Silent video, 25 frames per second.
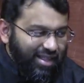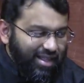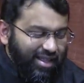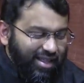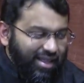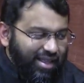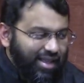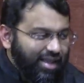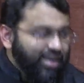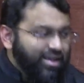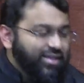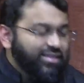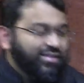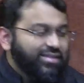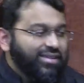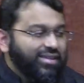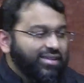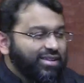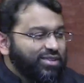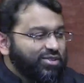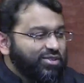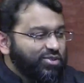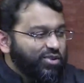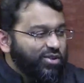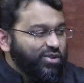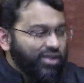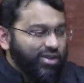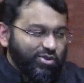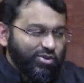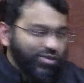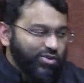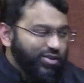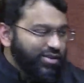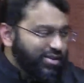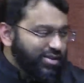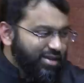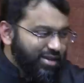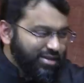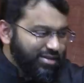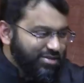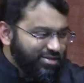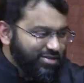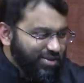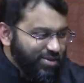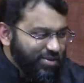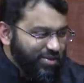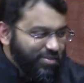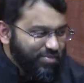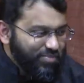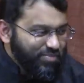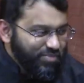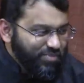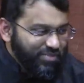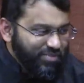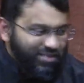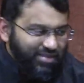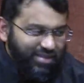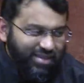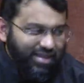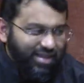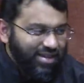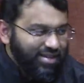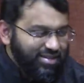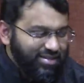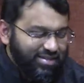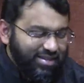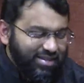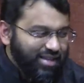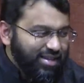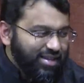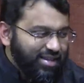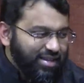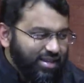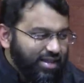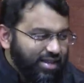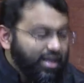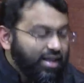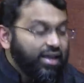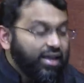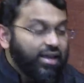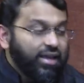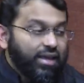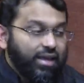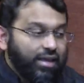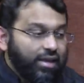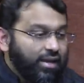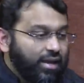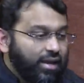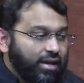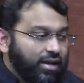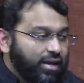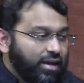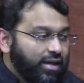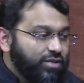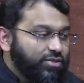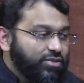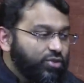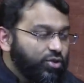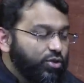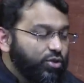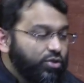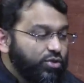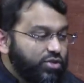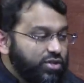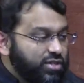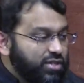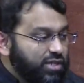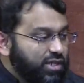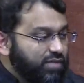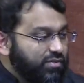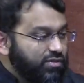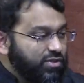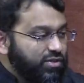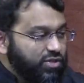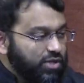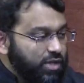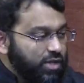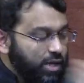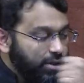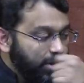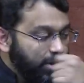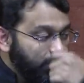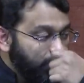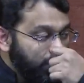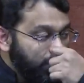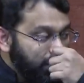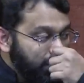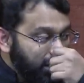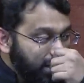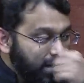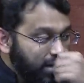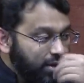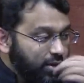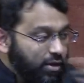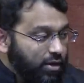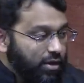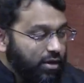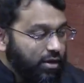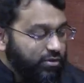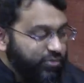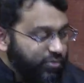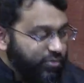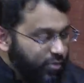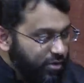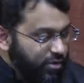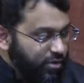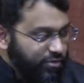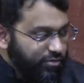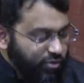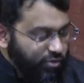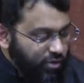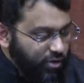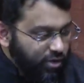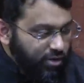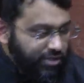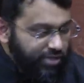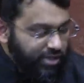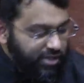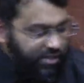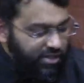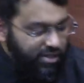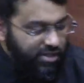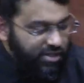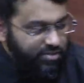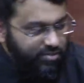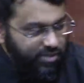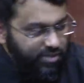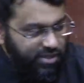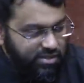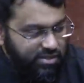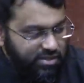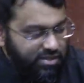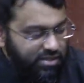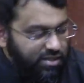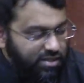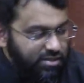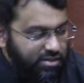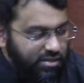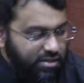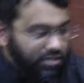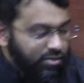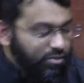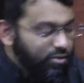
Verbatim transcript: Excellent. So now you, okay, so, yeah, say. Yeah, and so you just give a generic. We thank God for, for all that He has blessed us, and you